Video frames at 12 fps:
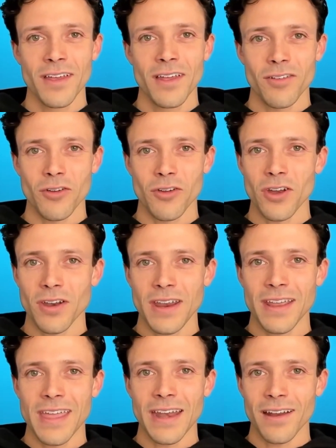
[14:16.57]
So you're gonna need to
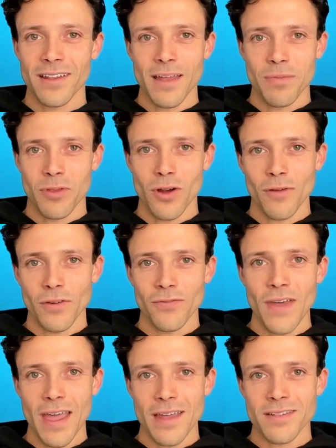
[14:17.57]
get an accepted offer
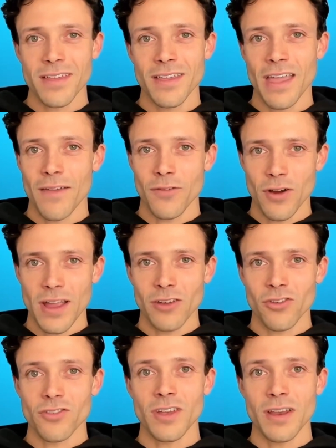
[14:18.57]
fast if you're
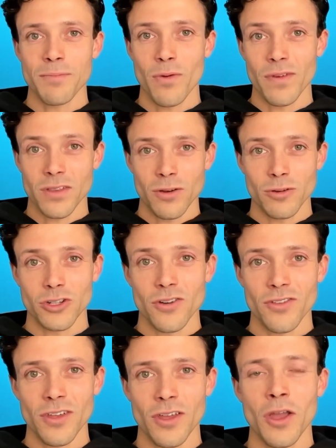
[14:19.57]
interested in moving to New
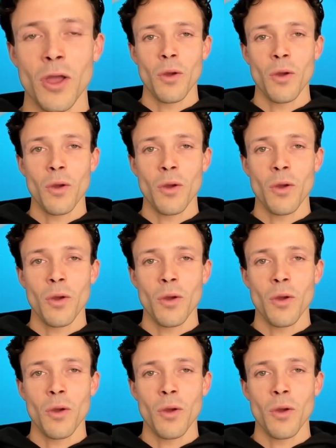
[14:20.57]
Jersey